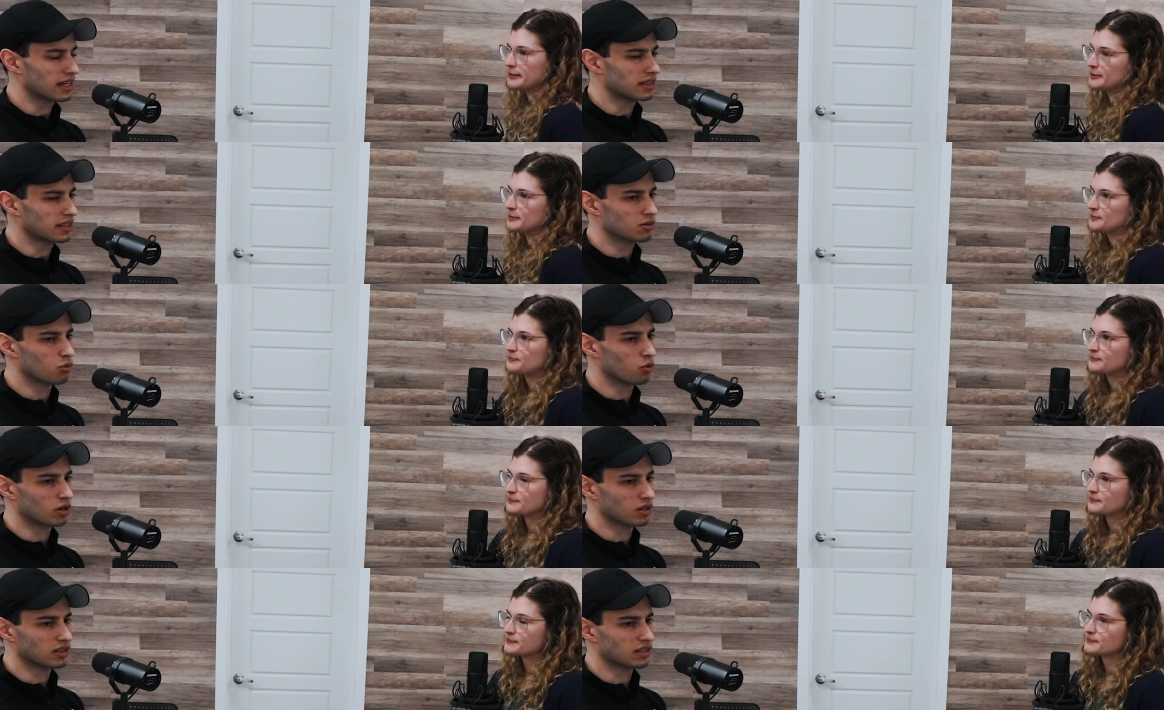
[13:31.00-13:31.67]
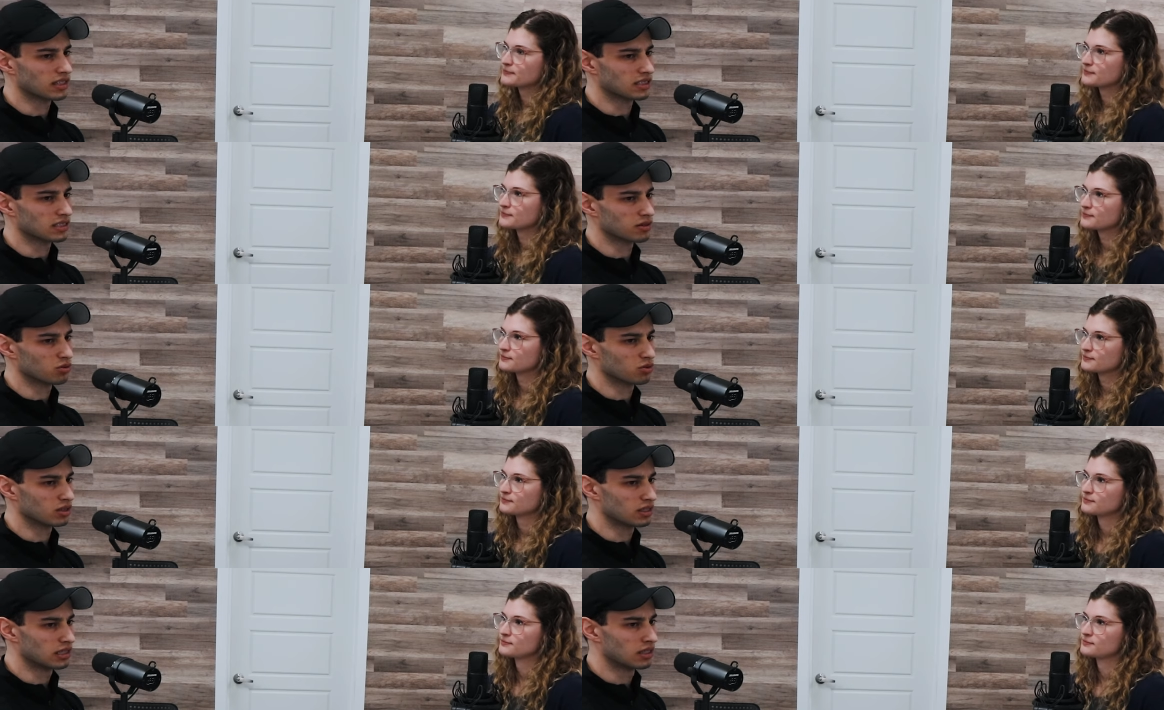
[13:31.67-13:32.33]
Speaker 1: i think one of the things that
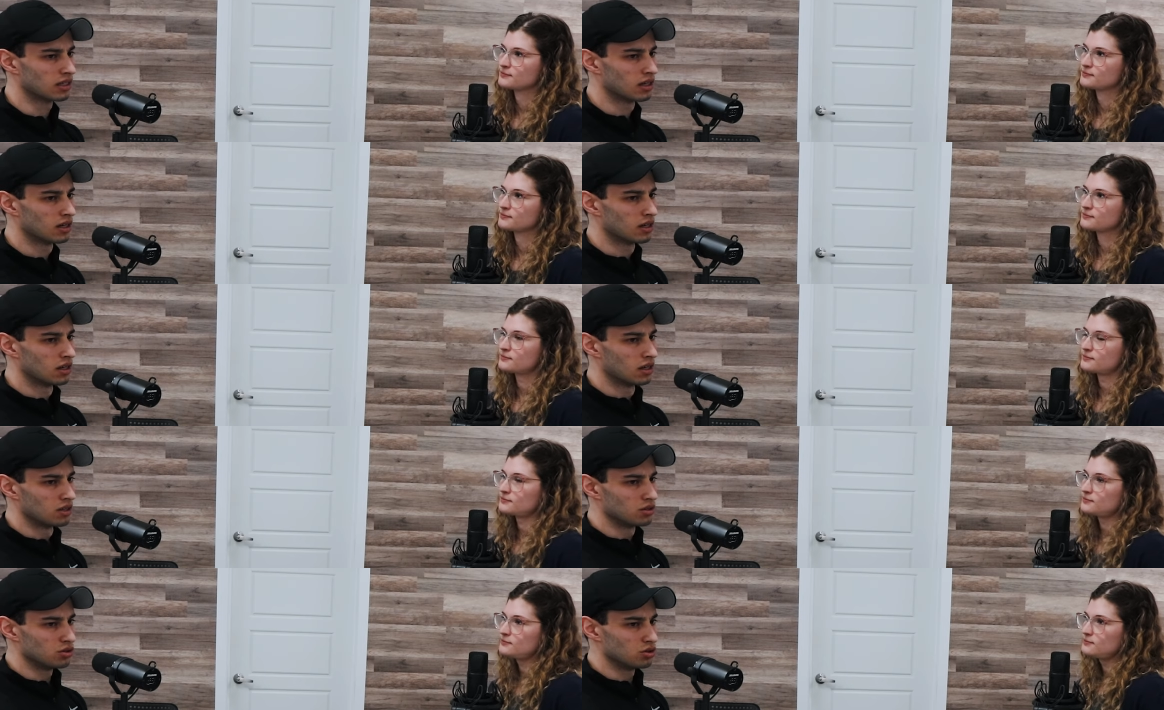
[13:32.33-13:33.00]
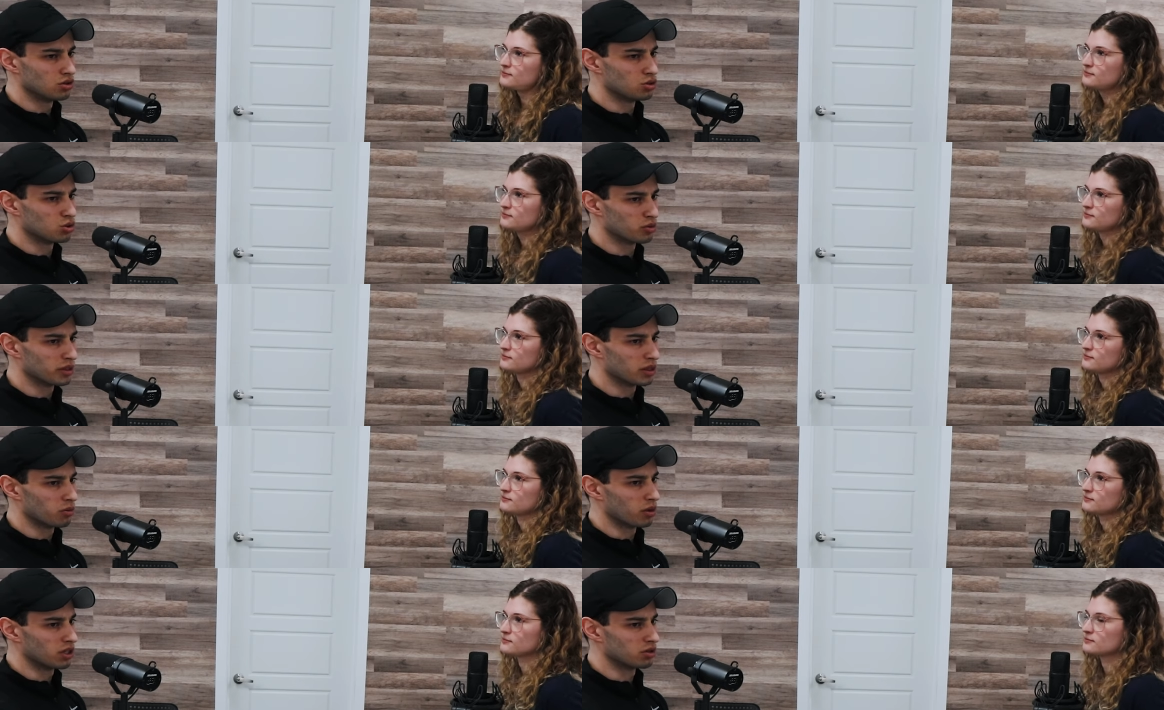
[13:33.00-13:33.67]
really drew
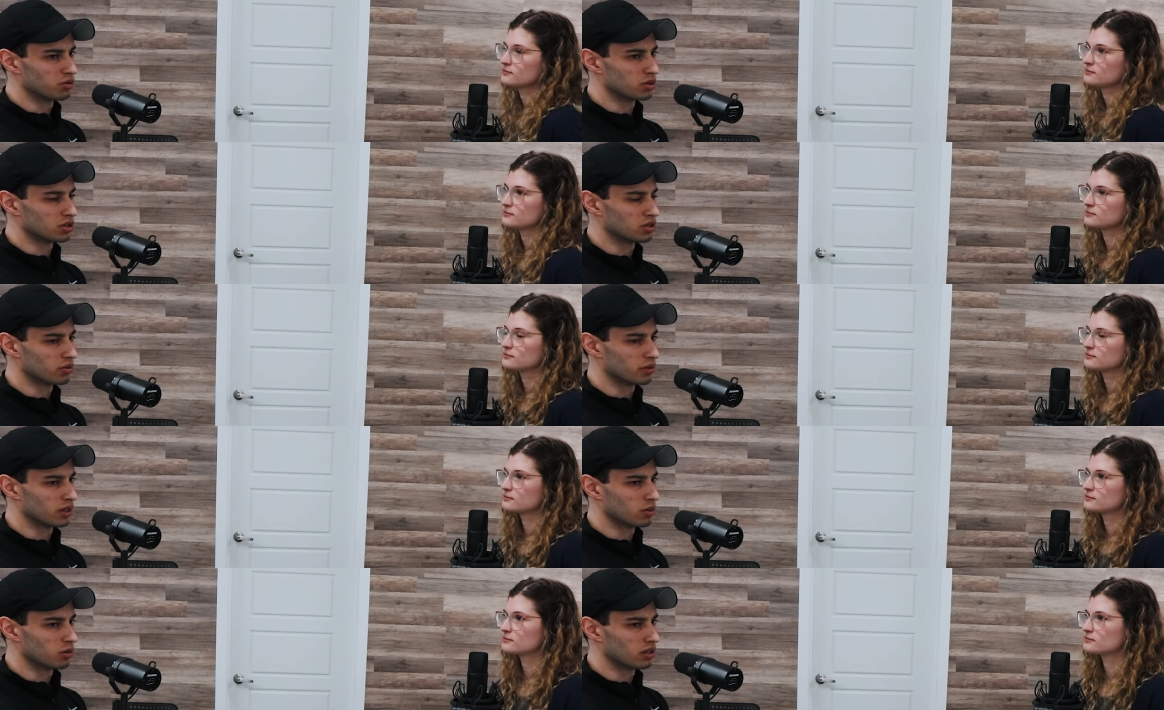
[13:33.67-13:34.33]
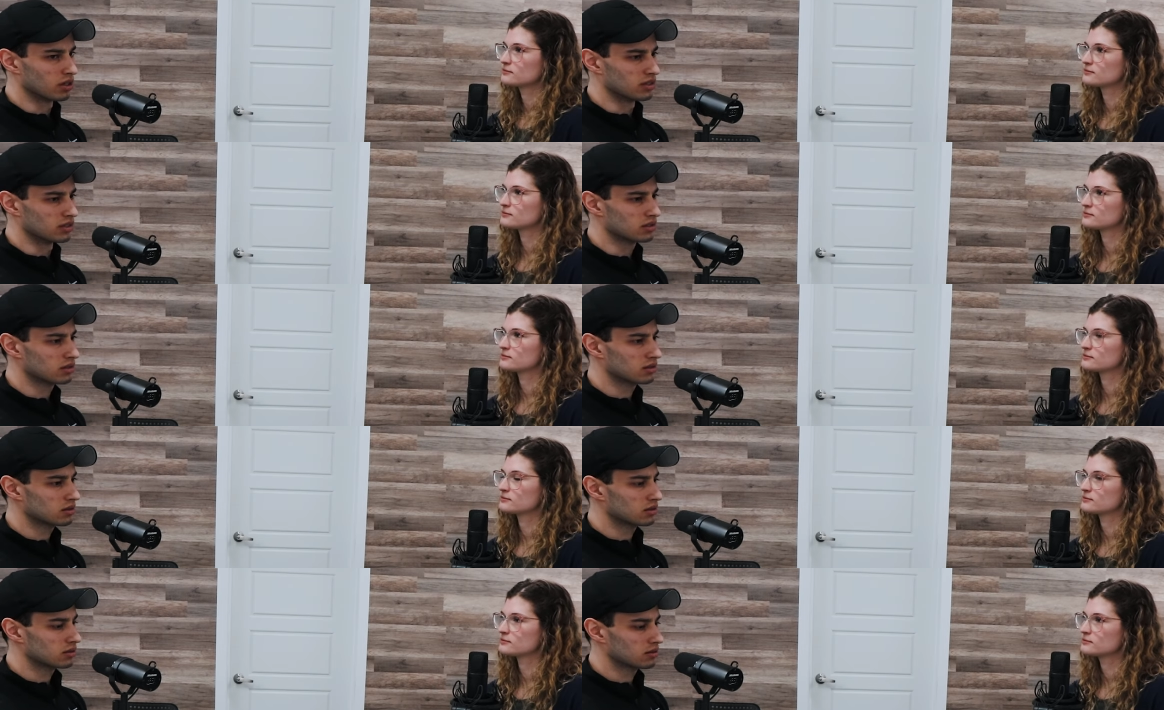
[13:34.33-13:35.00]
me to what you were doing
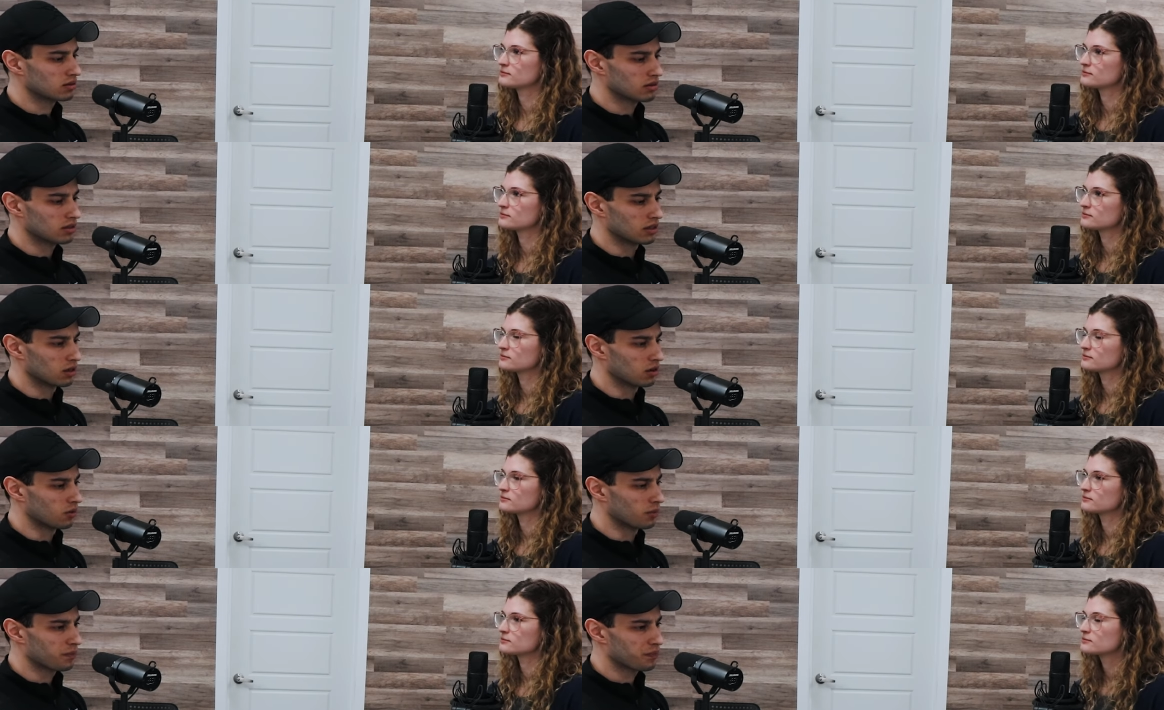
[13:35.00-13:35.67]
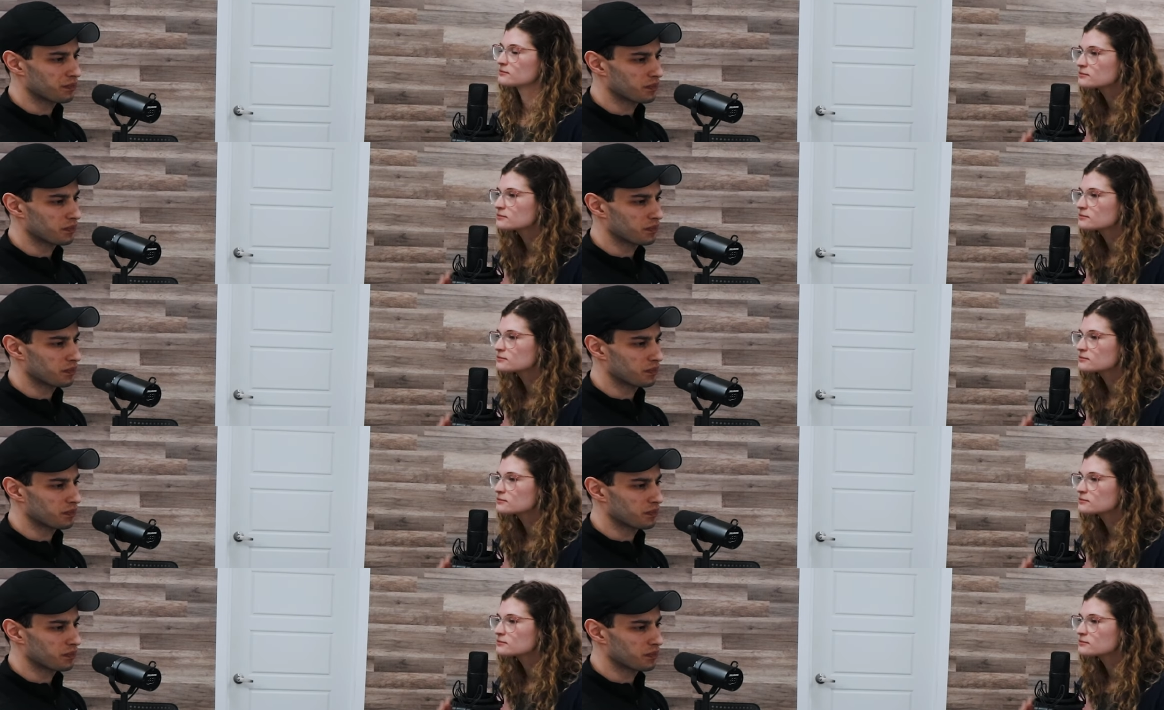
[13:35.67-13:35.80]
was you know